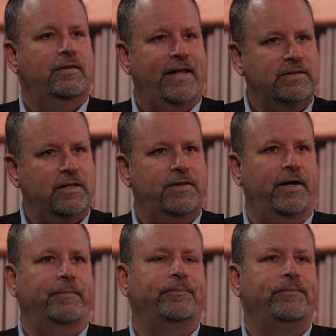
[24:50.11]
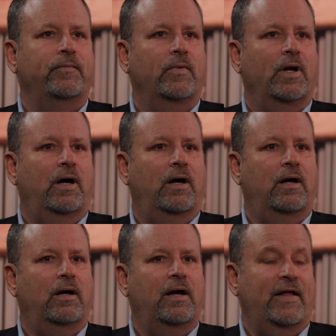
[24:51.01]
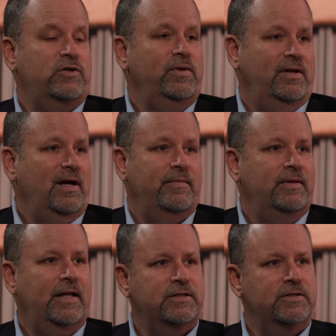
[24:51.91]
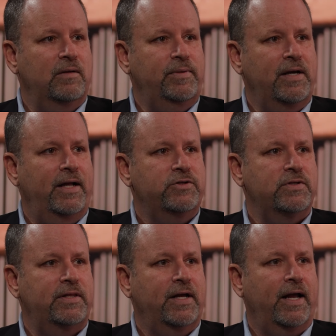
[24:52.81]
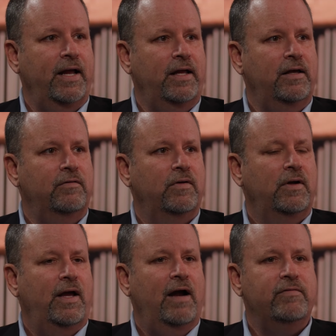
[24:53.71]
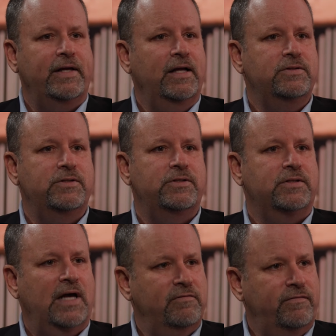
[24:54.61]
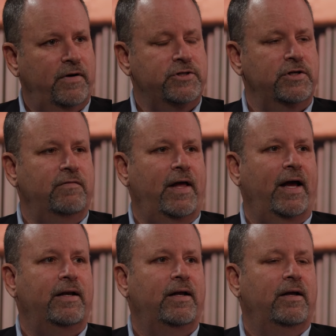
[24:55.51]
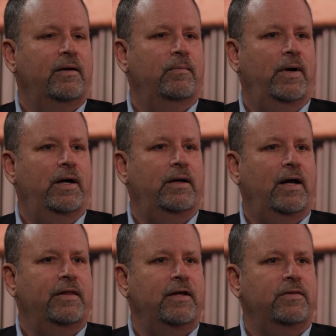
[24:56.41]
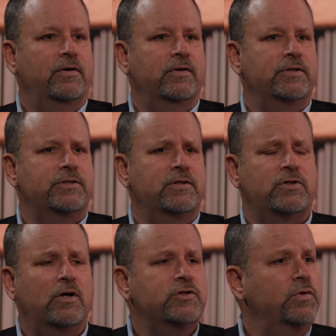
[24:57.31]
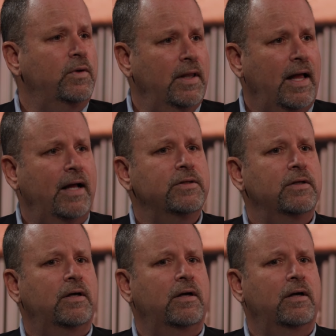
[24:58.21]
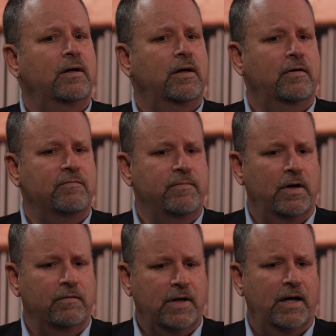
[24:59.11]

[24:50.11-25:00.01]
That's the thing. And that's really, I mean, that's as complete an answer as I think I can give. Everything else is just kind of a function of that. but I think there's also a lot of